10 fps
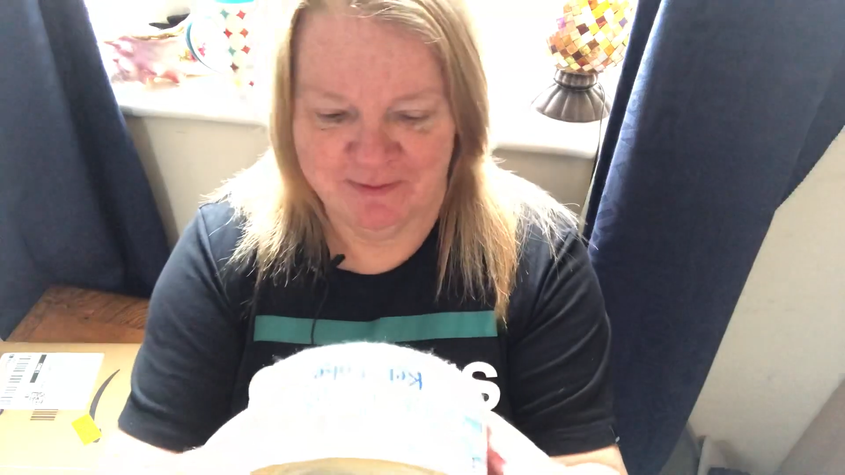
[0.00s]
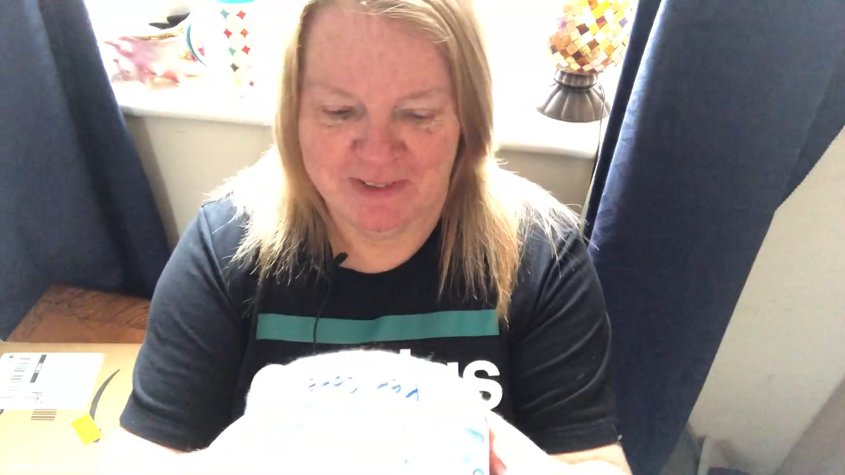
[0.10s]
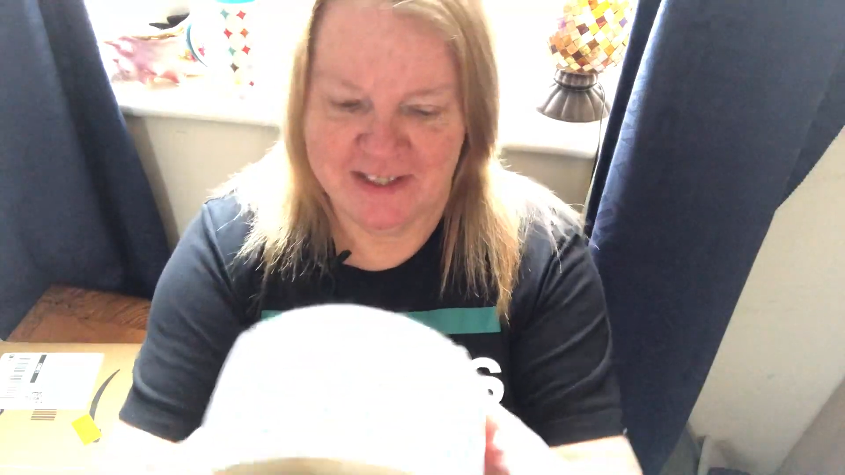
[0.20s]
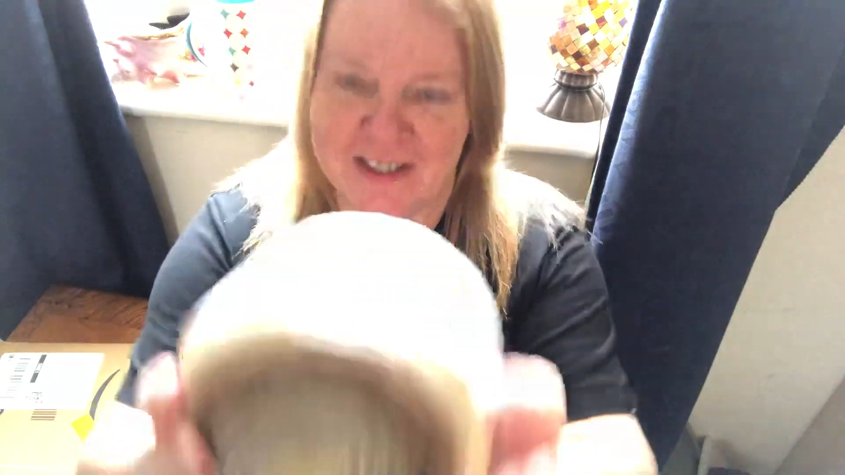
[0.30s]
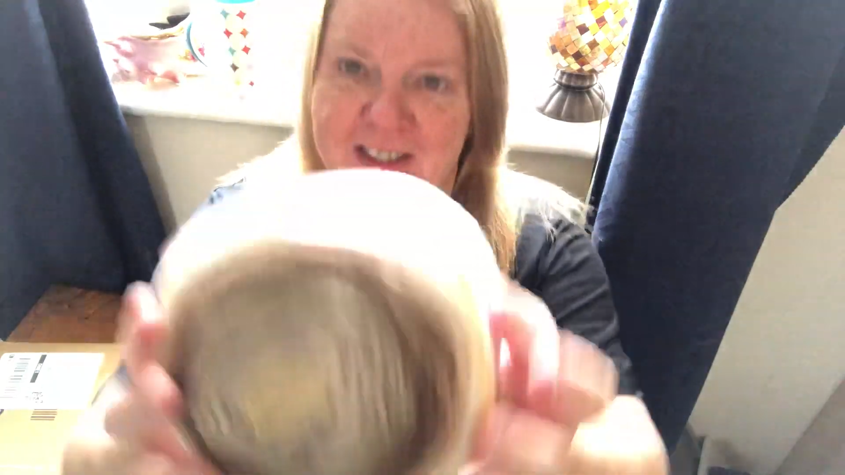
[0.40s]

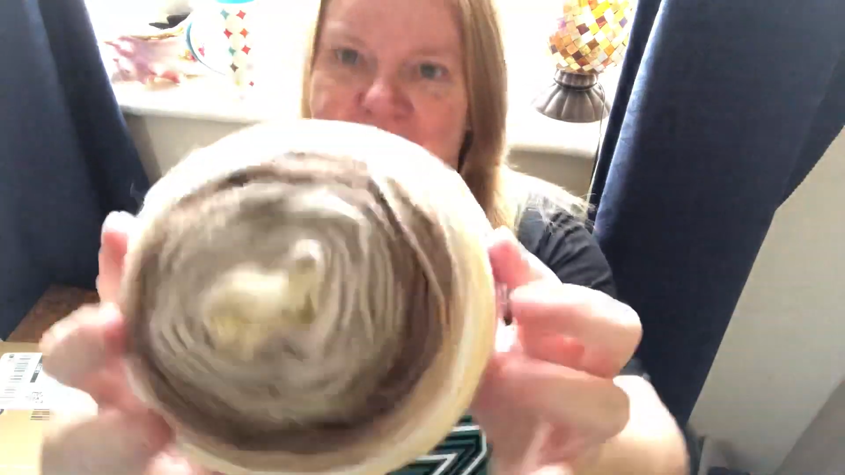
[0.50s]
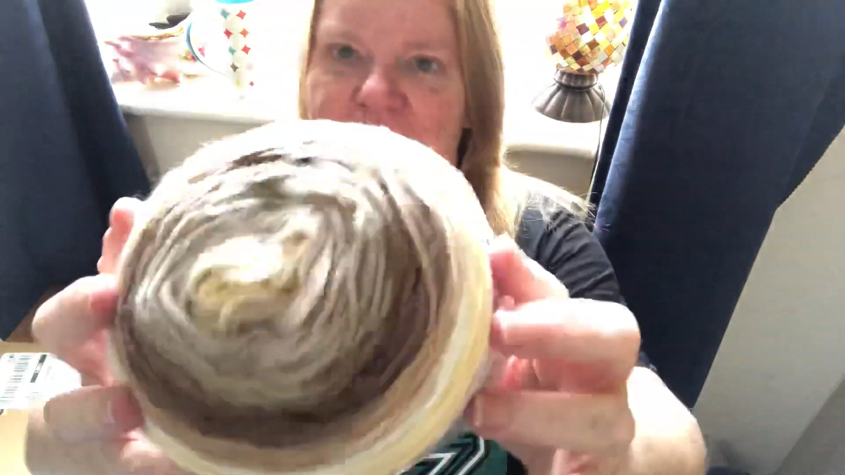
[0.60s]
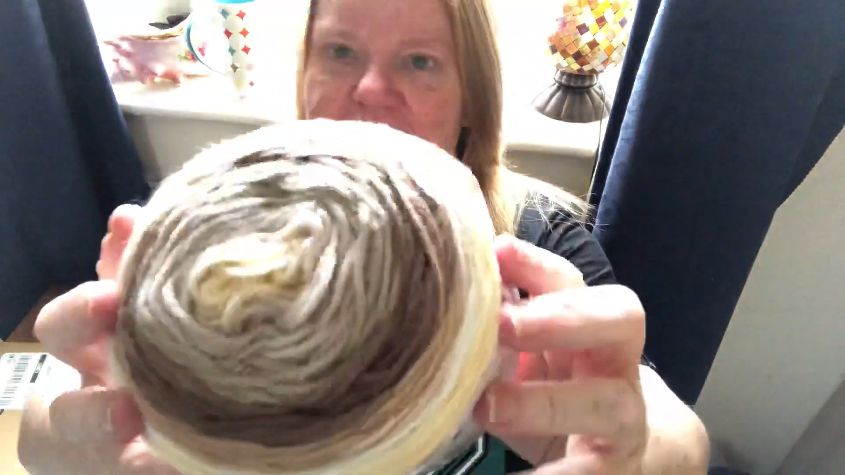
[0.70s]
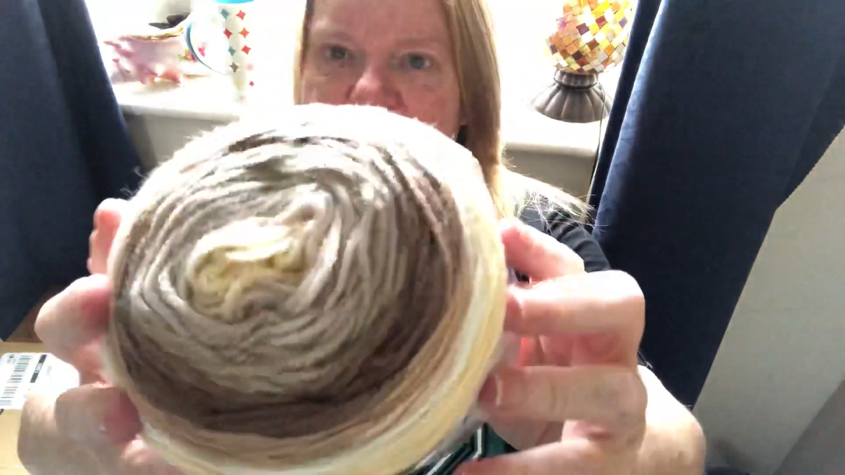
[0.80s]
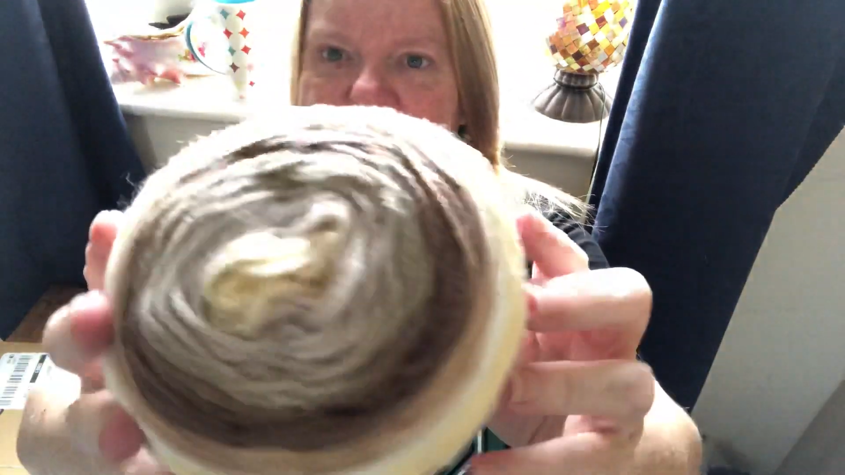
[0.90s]
But isn't it
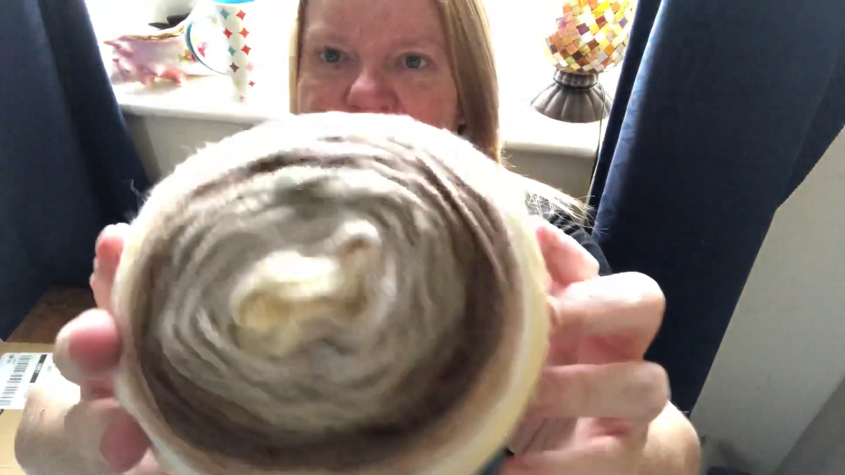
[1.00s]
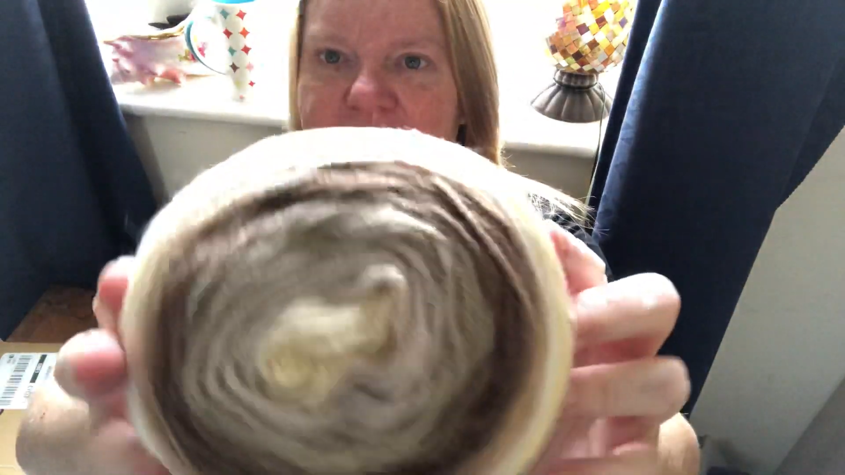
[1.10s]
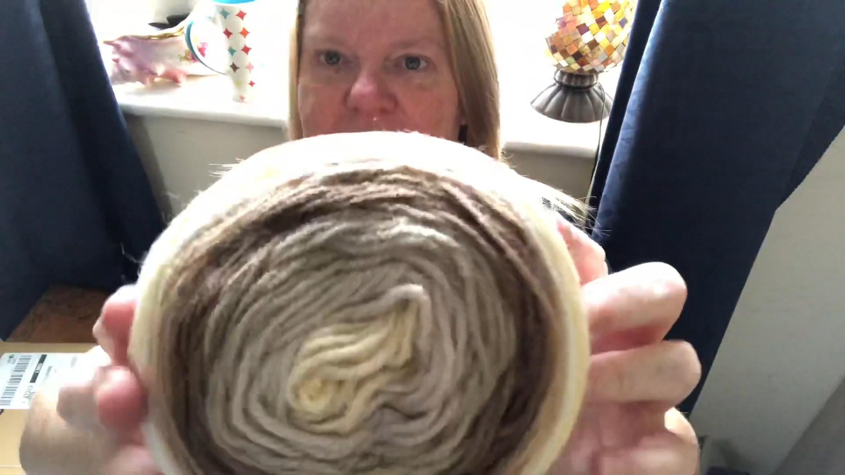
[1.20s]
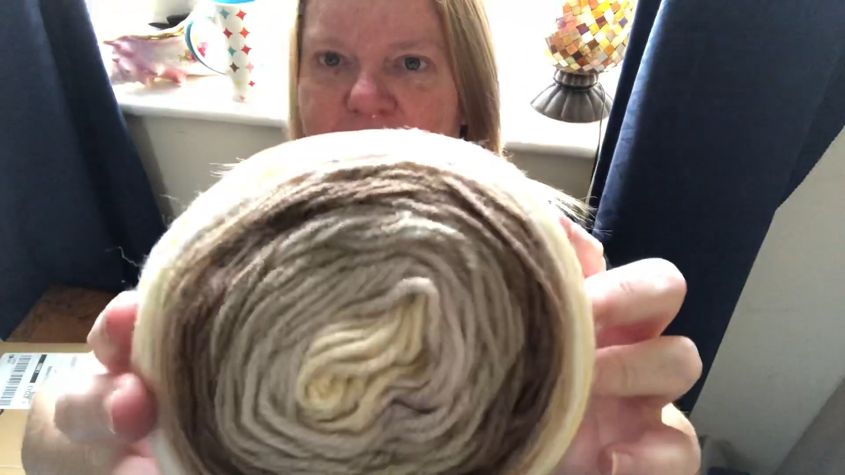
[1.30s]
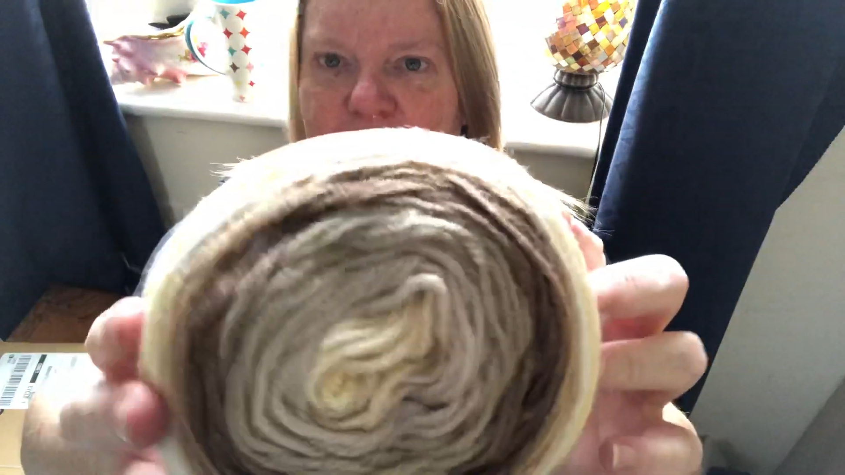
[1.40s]
lovely?
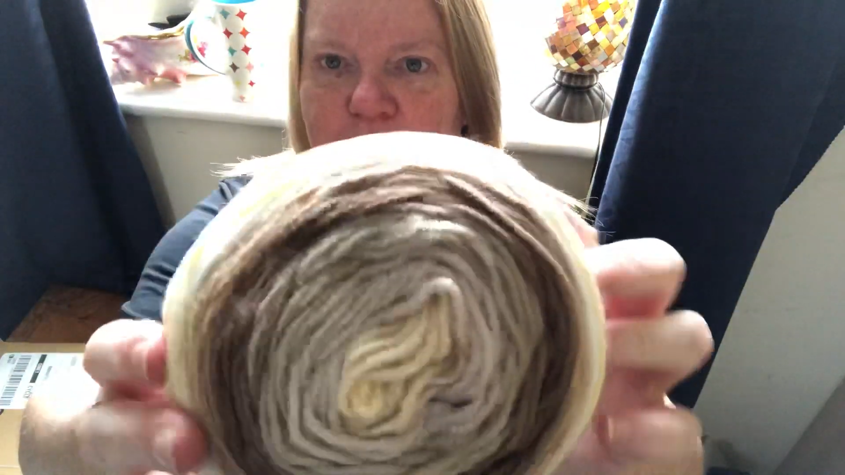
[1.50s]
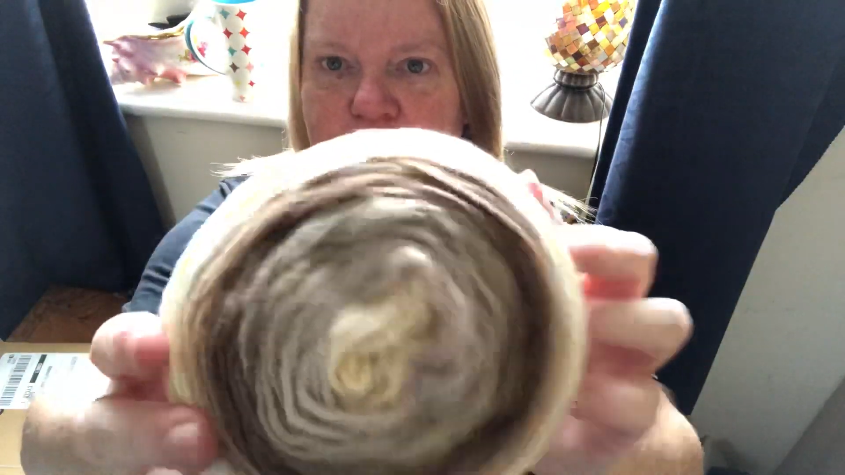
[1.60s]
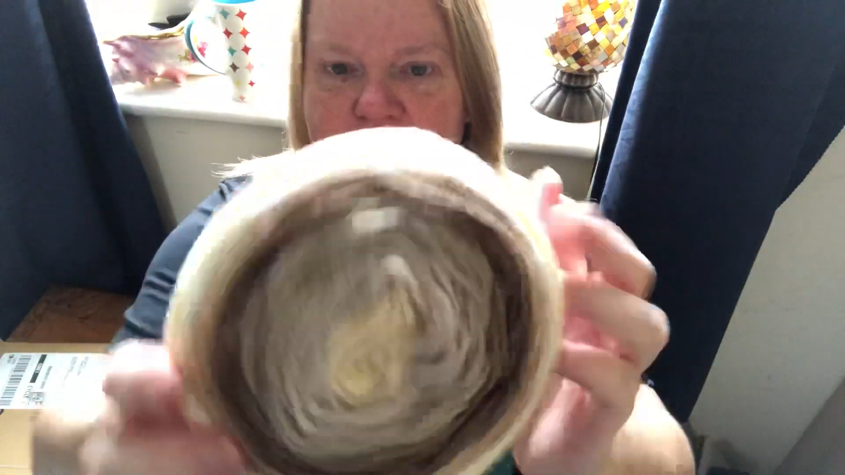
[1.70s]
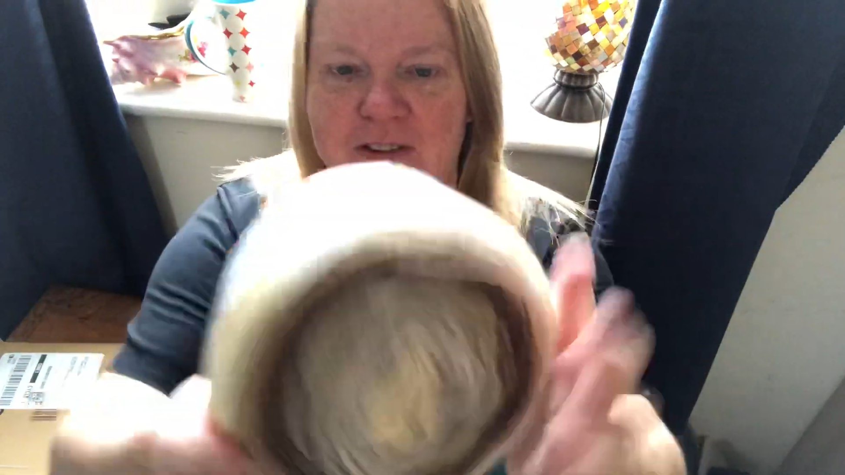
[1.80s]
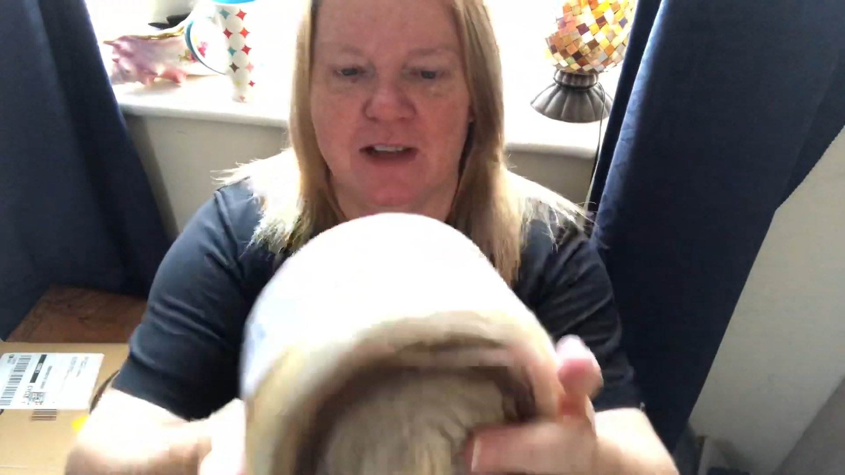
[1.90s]
All